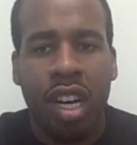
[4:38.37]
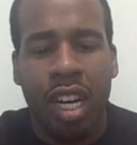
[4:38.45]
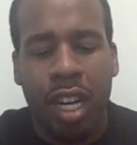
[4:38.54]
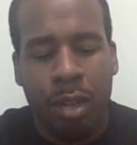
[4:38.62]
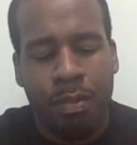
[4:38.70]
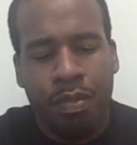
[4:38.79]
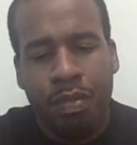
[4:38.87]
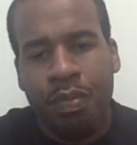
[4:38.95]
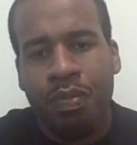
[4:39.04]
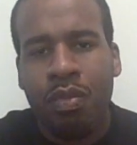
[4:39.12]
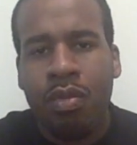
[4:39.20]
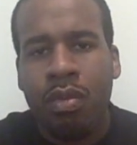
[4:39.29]
Uh,
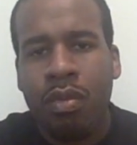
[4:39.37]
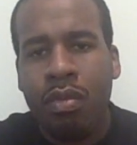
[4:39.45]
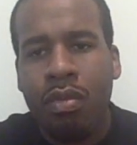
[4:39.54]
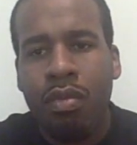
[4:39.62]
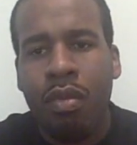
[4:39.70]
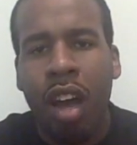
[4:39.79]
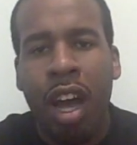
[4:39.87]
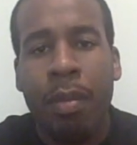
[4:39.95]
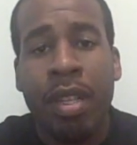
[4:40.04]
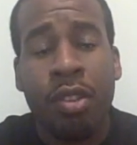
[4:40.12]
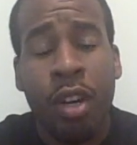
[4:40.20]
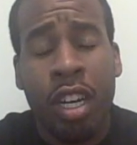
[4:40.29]
I've
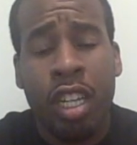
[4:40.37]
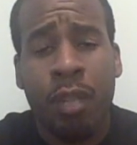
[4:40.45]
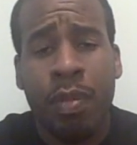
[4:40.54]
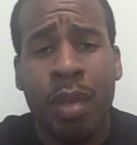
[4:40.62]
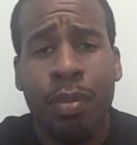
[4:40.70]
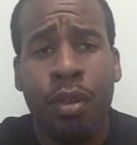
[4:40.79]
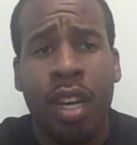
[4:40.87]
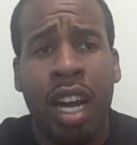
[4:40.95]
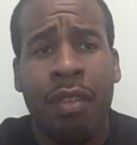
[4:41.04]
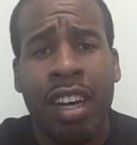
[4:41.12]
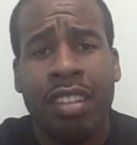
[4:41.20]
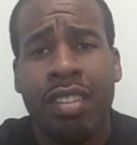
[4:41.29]
been talking to people, and
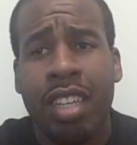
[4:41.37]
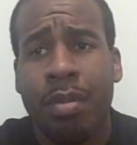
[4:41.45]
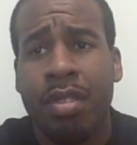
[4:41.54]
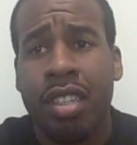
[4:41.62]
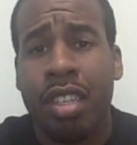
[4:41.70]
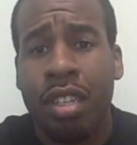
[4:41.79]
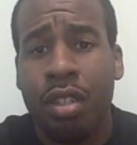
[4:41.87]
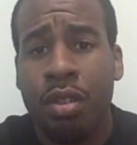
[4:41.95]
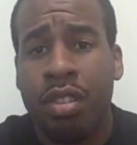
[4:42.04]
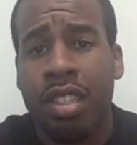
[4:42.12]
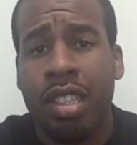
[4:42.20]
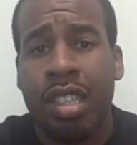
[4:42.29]
I've actually come to the
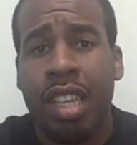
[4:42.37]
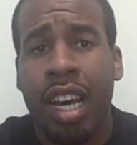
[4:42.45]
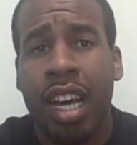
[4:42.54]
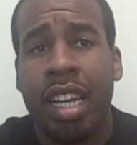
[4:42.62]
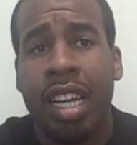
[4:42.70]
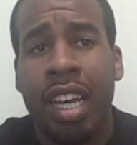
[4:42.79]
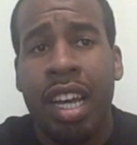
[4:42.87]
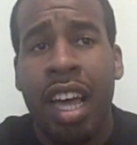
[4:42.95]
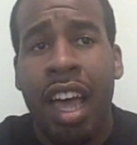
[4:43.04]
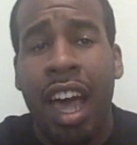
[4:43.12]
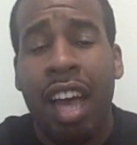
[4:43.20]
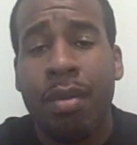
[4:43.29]
conclusion that
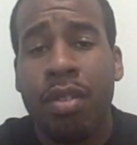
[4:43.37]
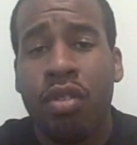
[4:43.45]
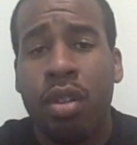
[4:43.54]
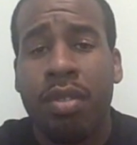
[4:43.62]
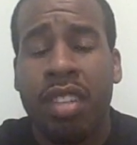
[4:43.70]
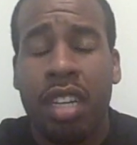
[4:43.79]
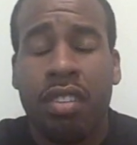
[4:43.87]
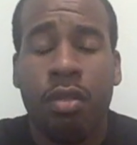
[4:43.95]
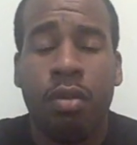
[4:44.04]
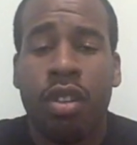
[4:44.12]
Heavy Storm was actually